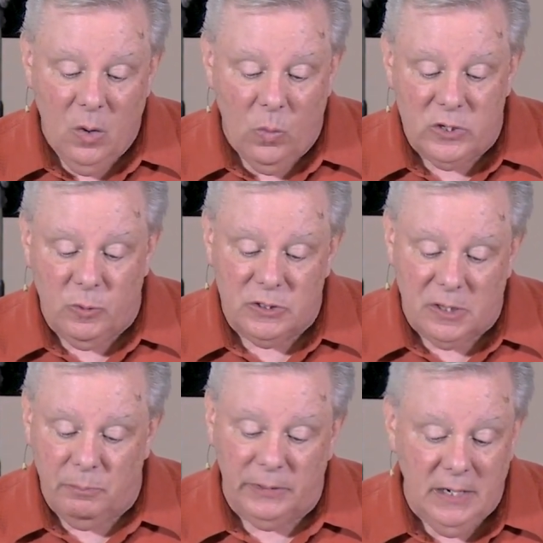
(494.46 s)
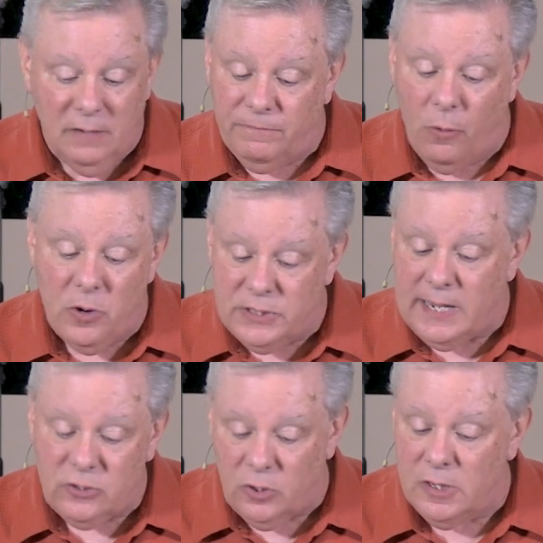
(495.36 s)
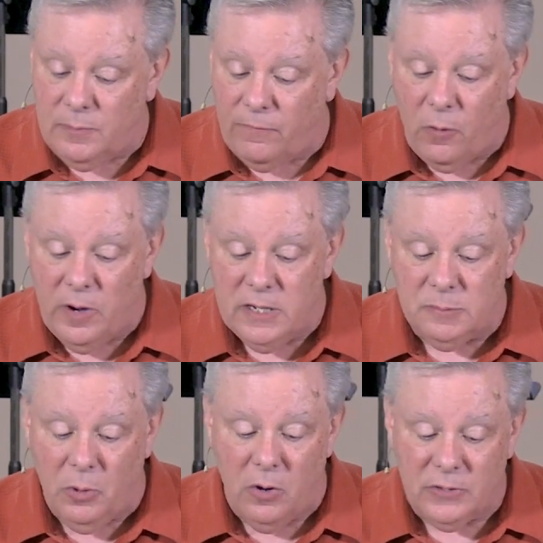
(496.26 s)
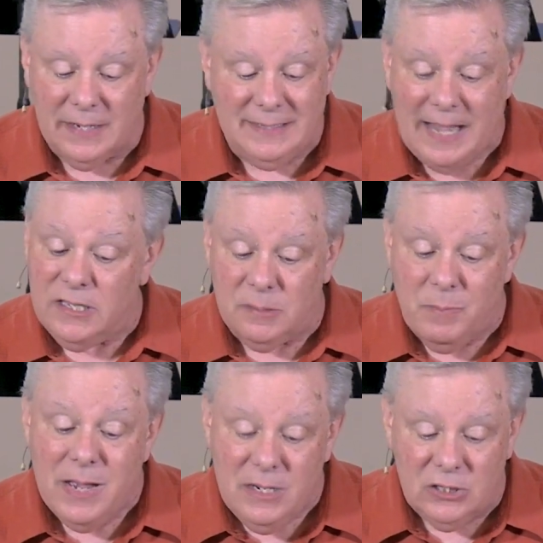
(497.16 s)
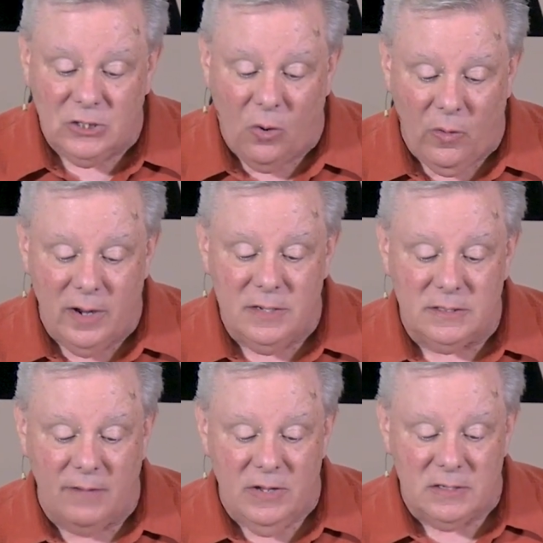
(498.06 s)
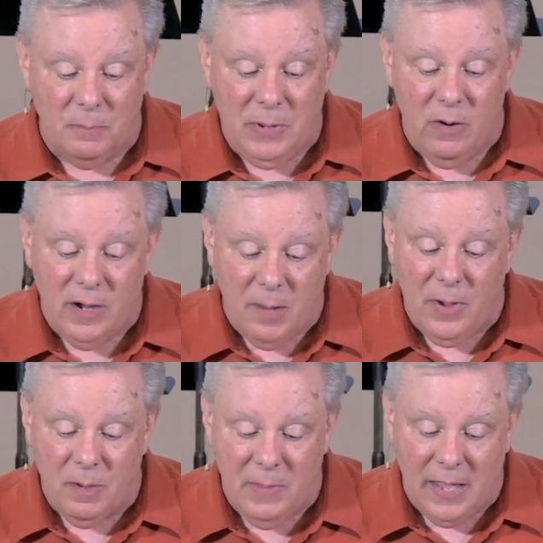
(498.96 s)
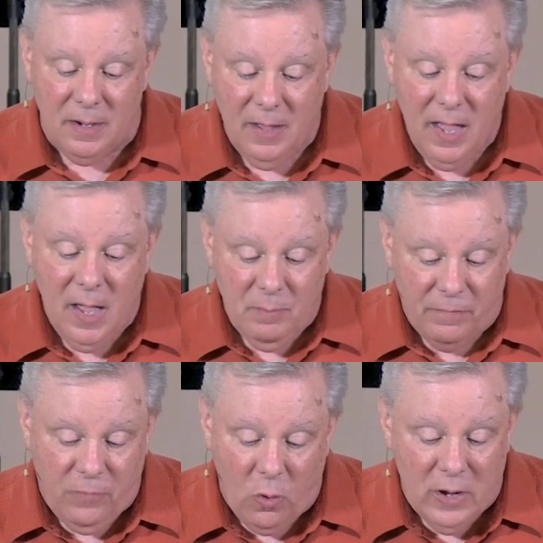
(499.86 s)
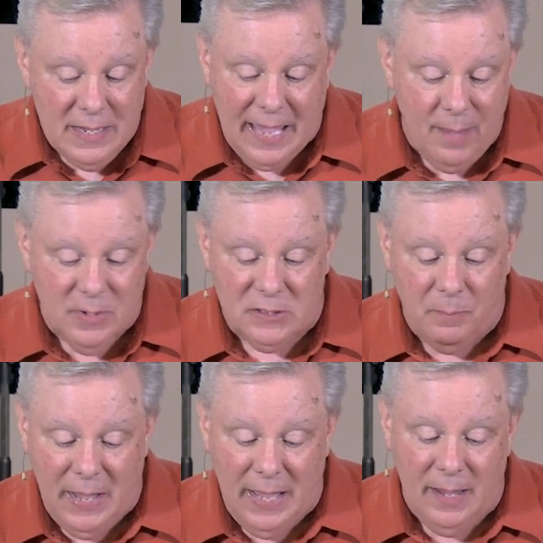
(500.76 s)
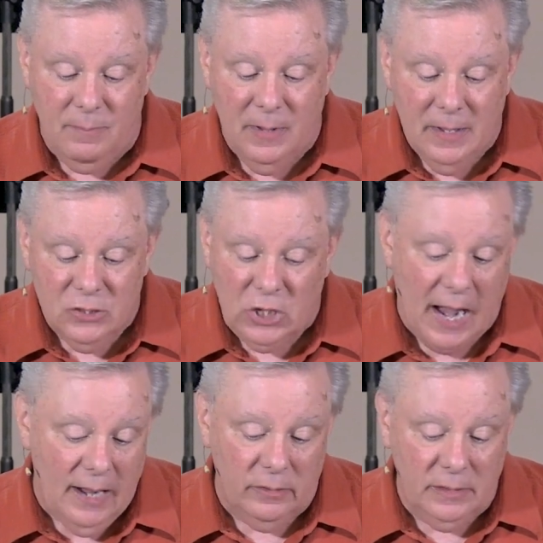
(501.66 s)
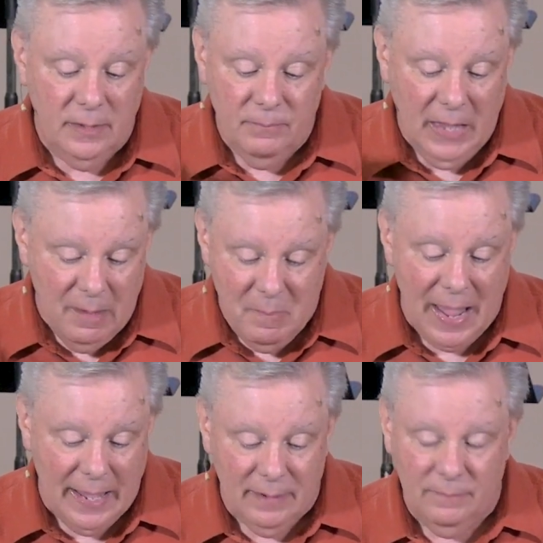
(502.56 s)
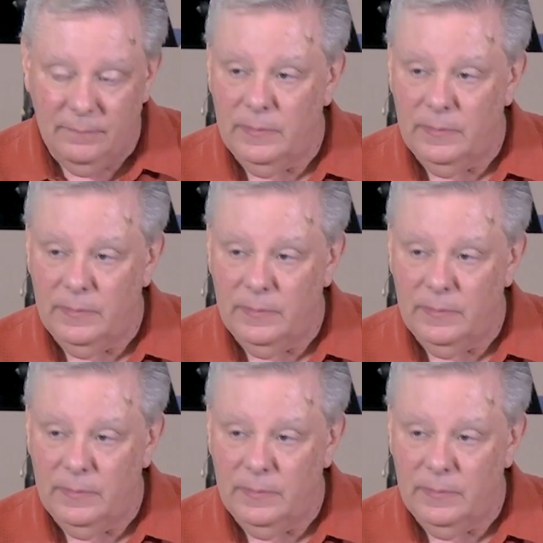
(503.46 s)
which was completed 4 centuries before his birth, contains many stories of his appearing among men before he came as a babe, child, and man.